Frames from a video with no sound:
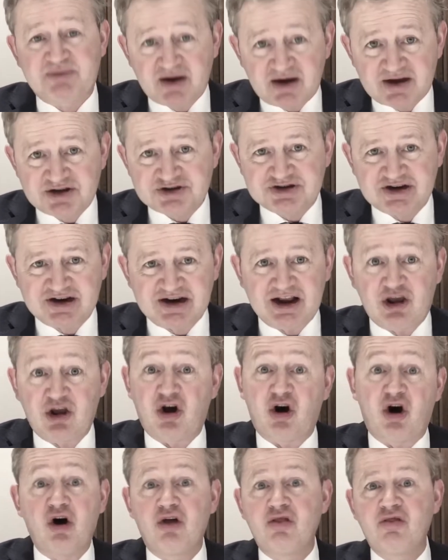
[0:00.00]
personally
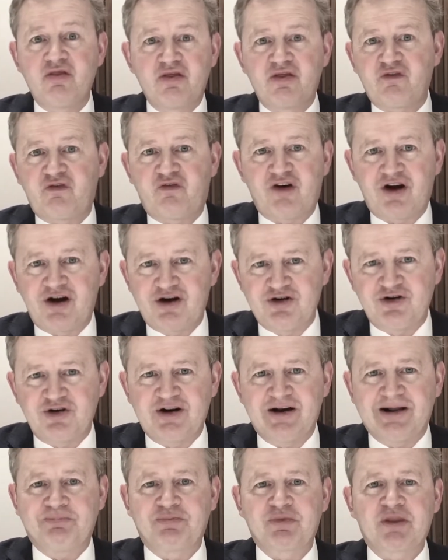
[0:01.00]
on the
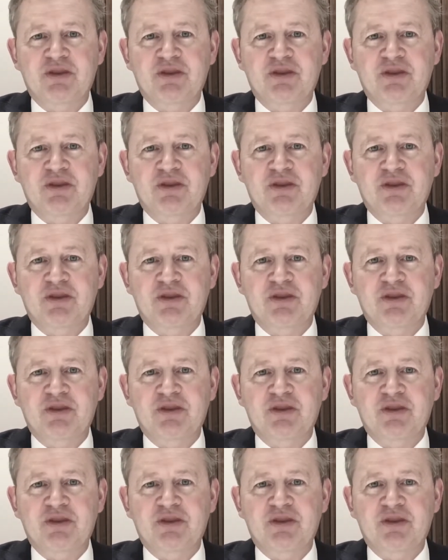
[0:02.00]
phone.